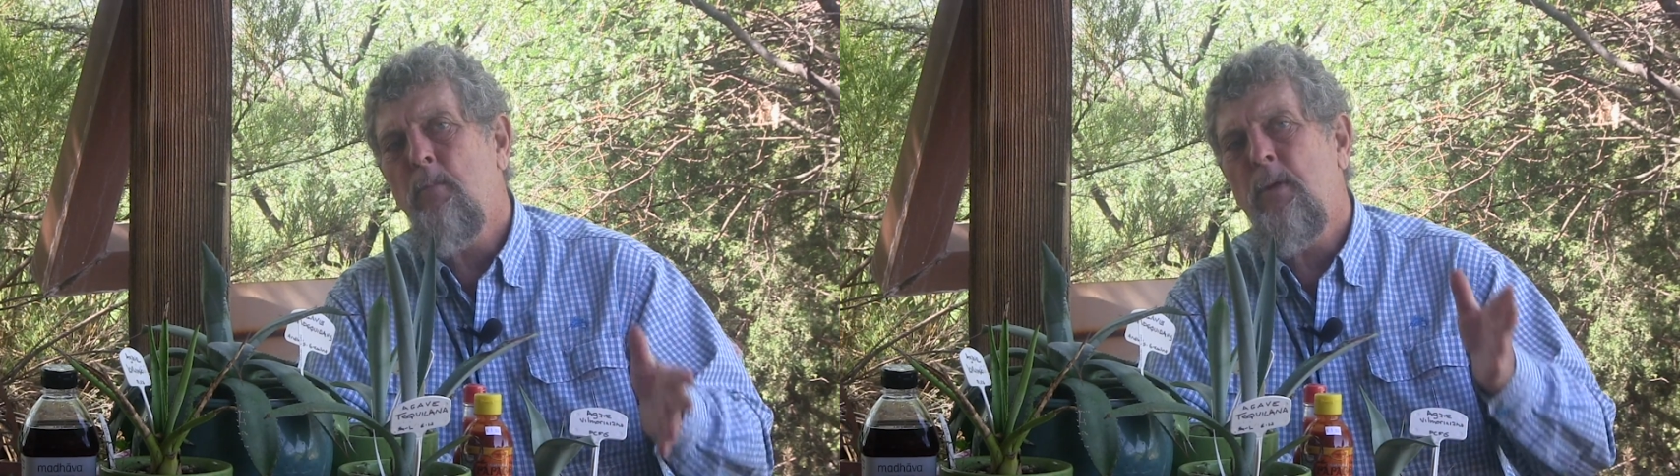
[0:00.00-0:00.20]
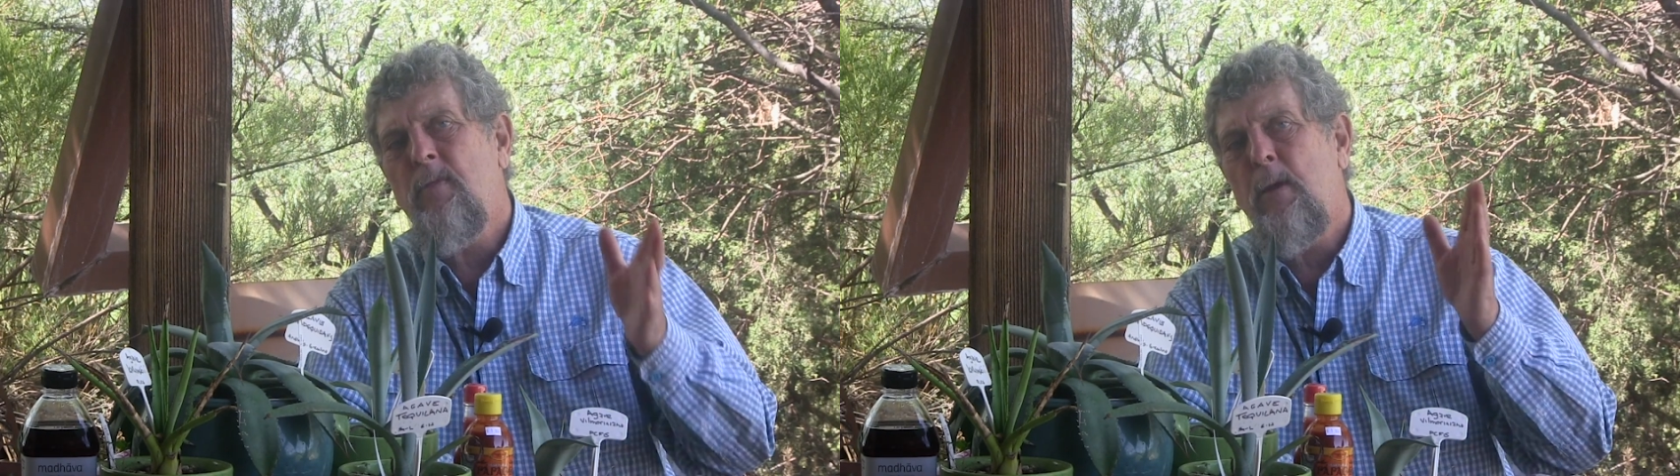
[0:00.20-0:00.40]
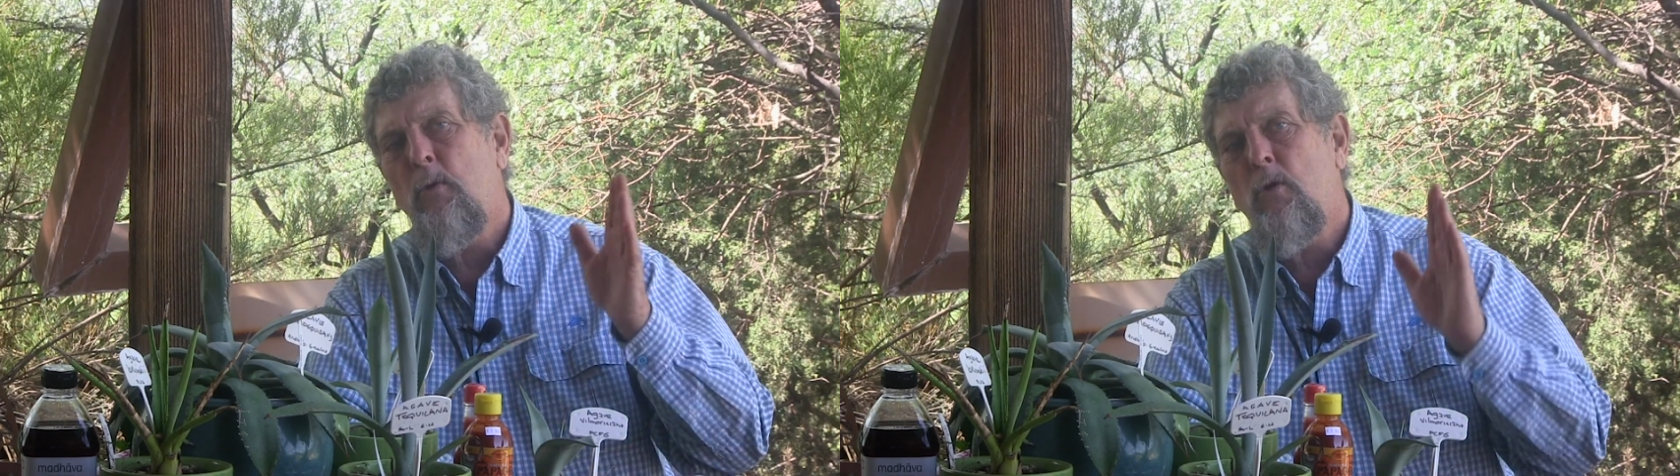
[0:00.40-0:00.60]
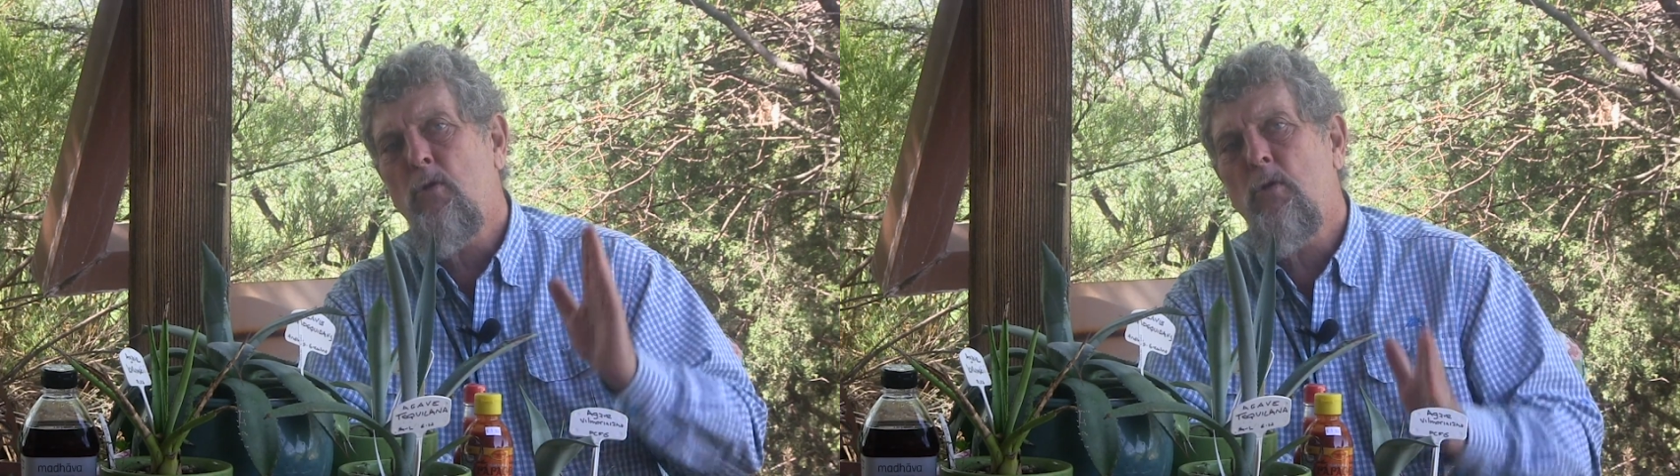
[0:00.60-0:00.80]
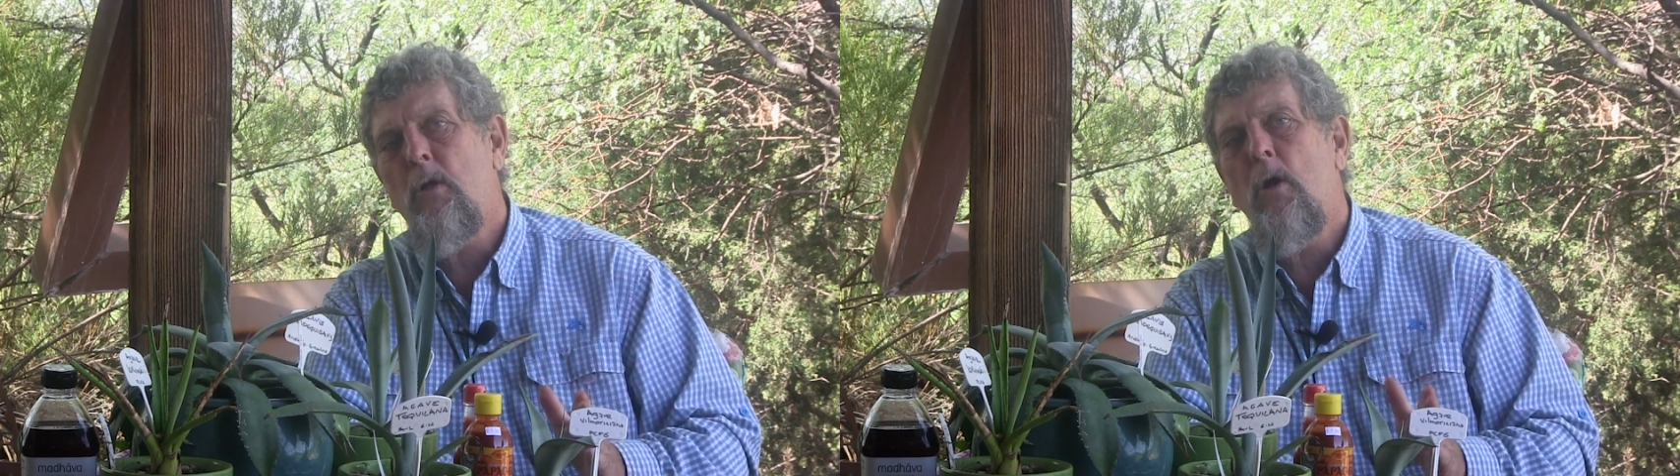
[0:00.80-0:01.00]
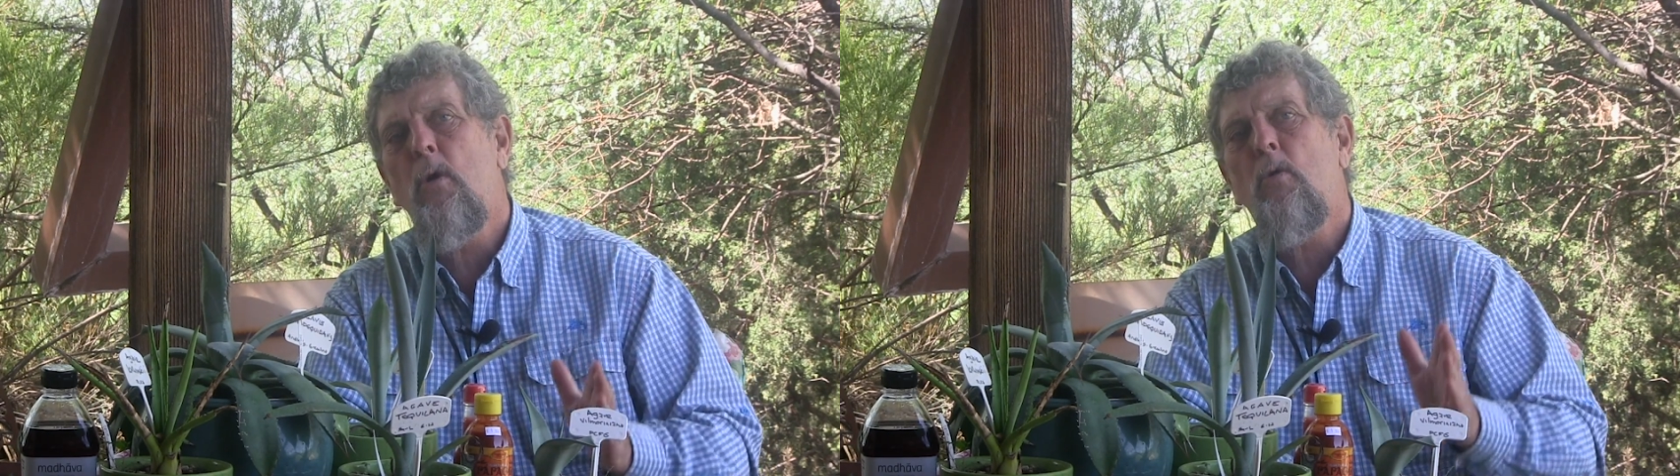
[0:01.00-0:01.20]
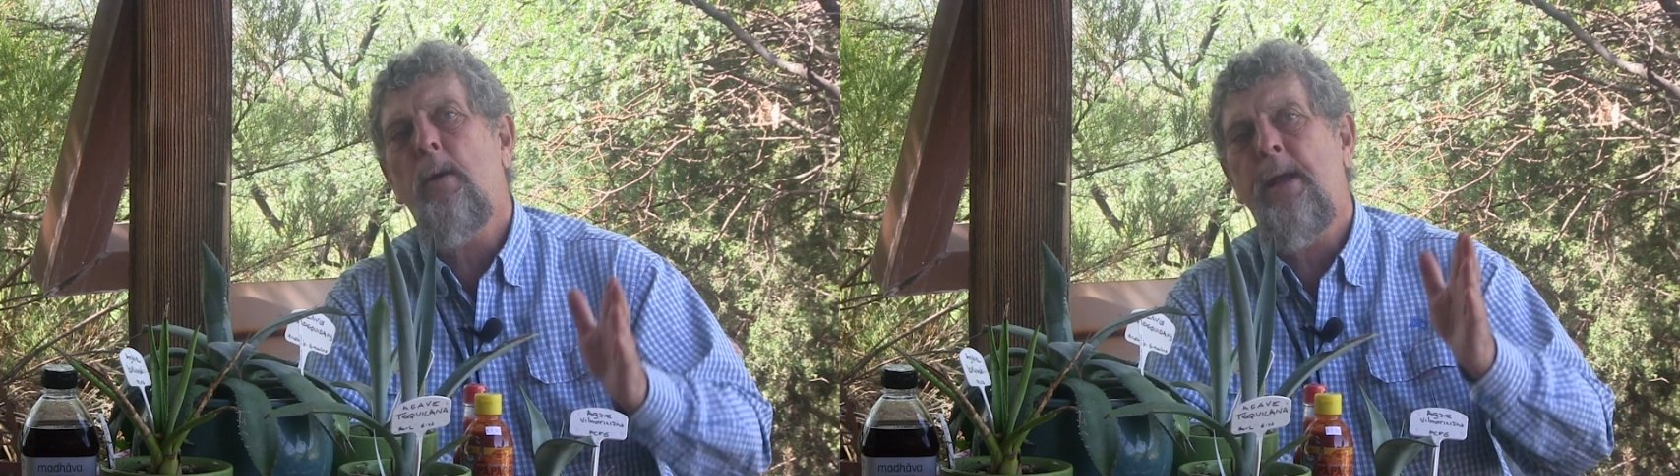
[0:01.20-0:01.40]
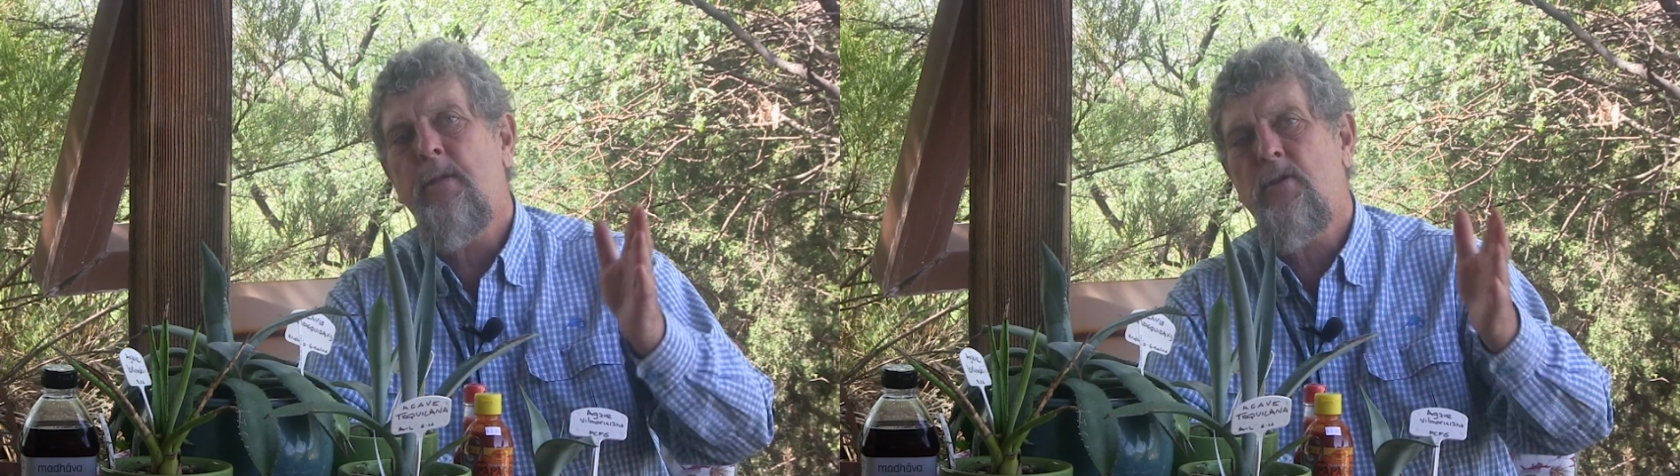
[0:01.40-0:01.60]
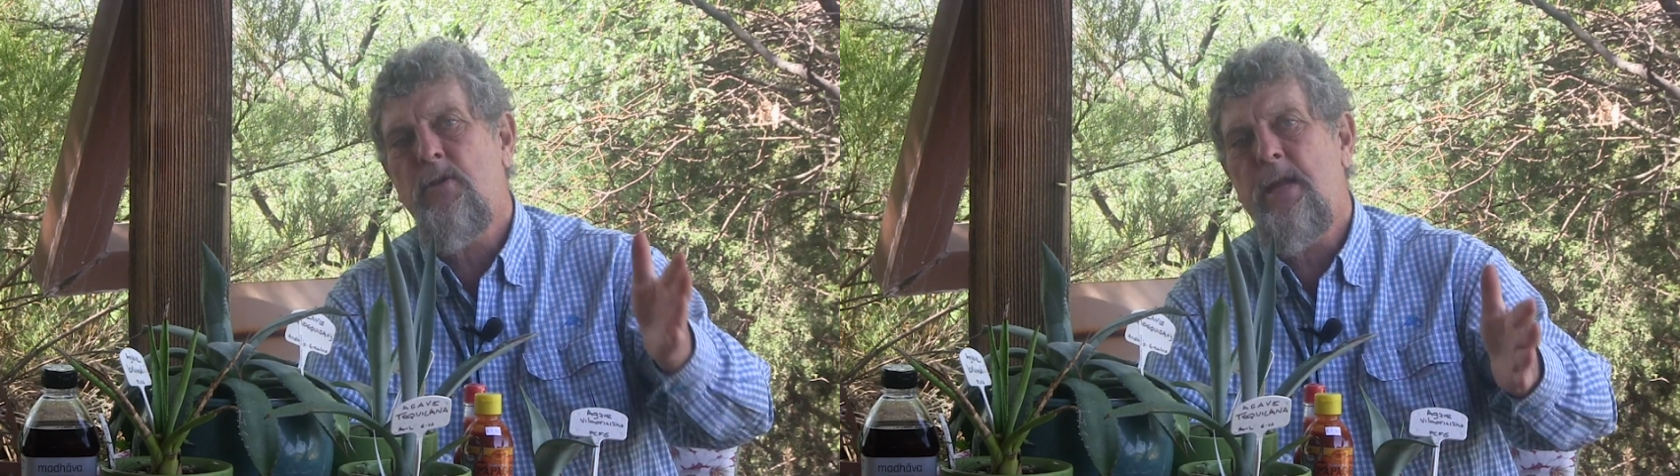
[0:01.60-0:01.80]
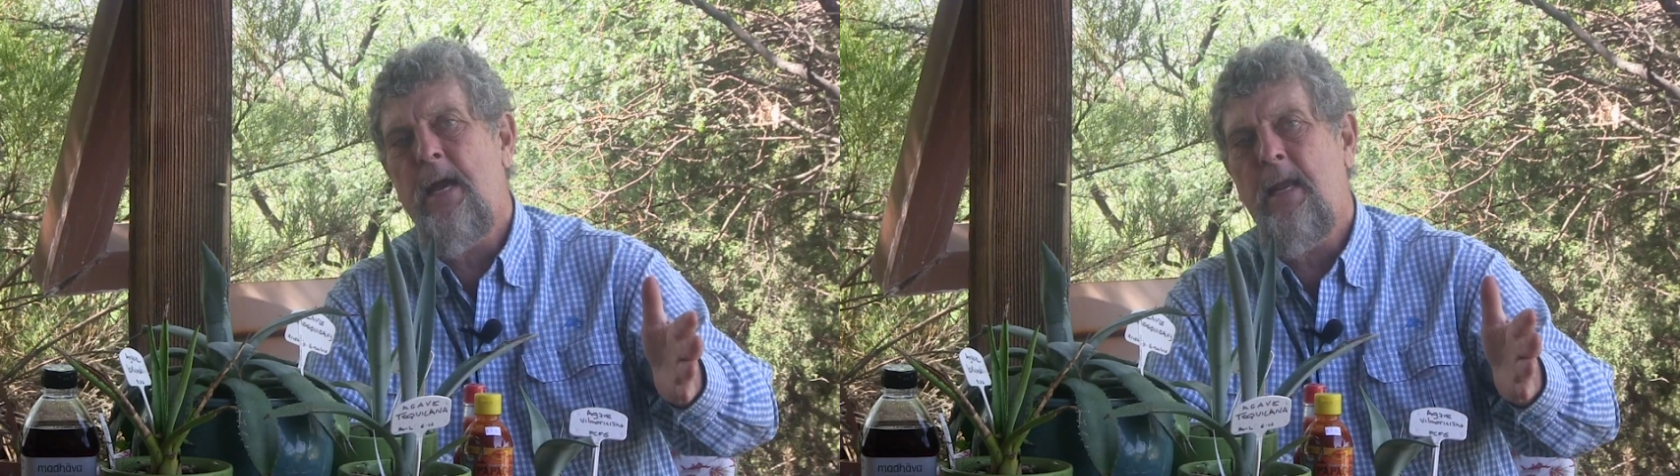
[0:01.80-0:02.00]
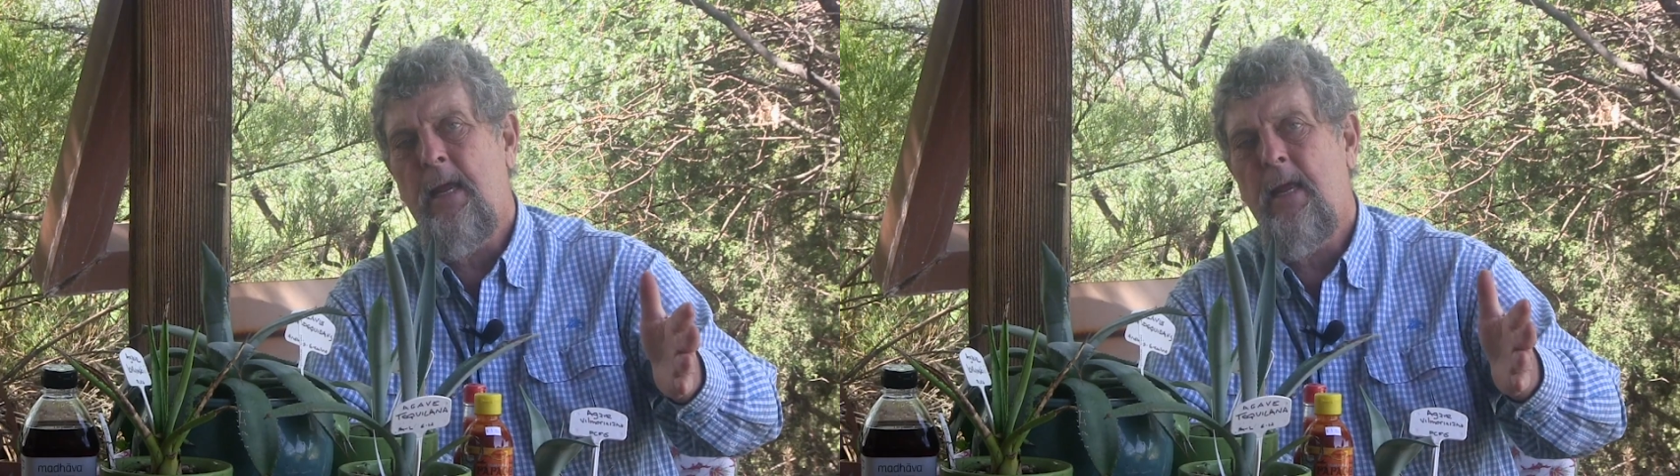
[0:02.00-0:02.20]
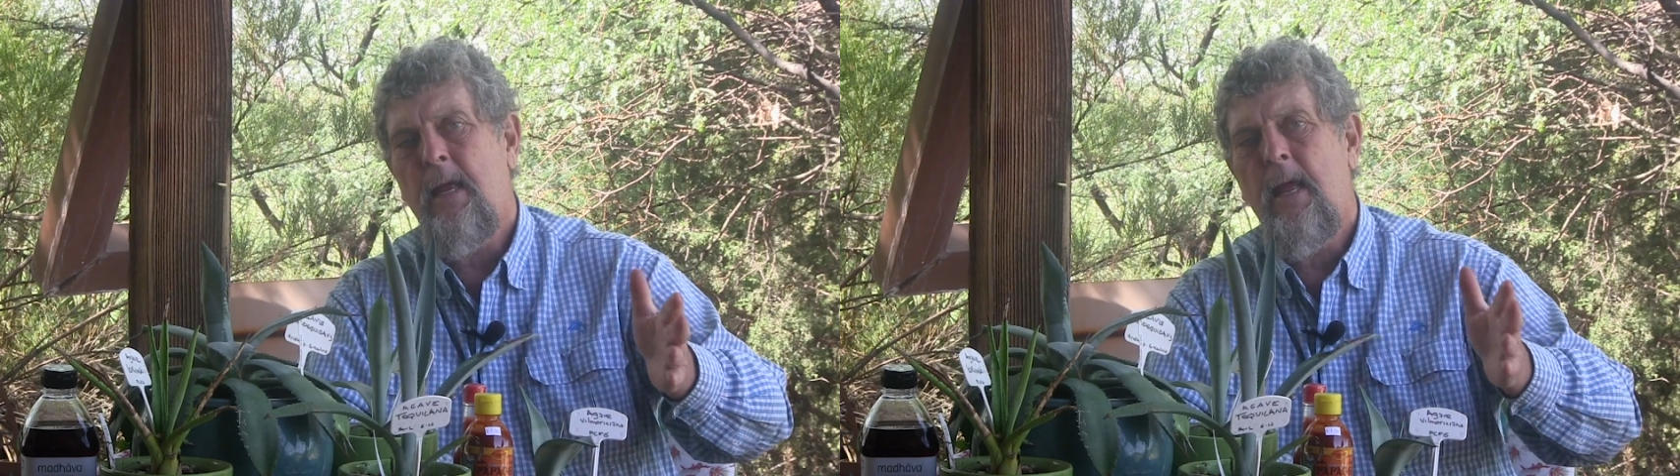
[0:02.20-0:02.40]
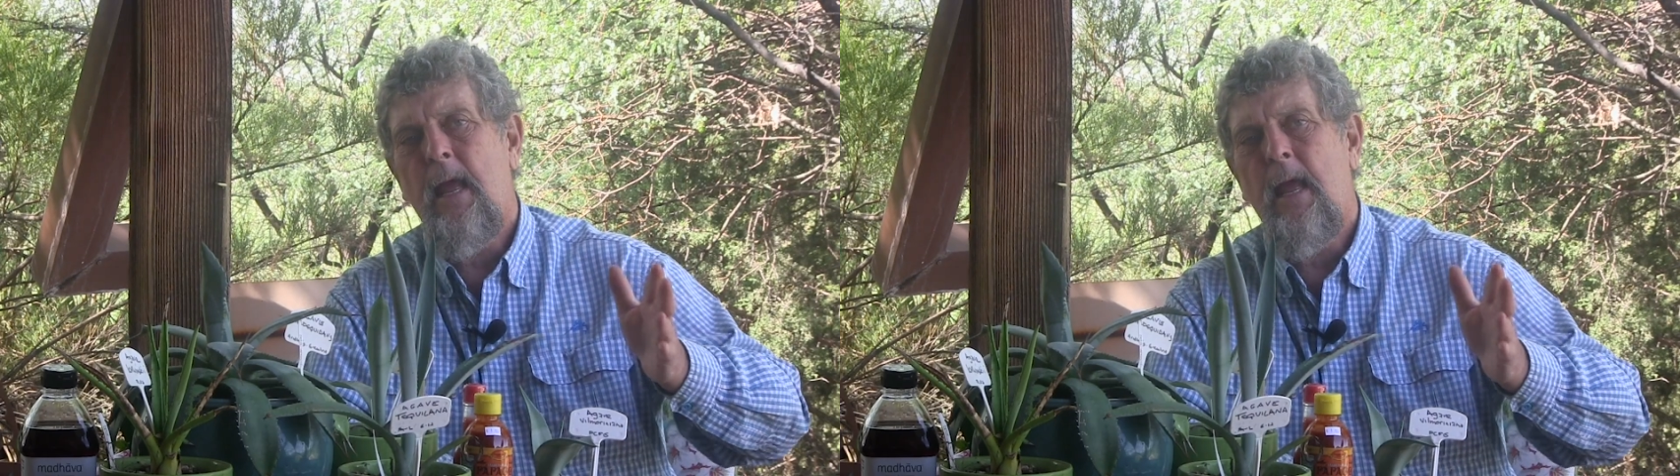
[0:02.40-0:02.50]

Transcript: but they were slow and steady.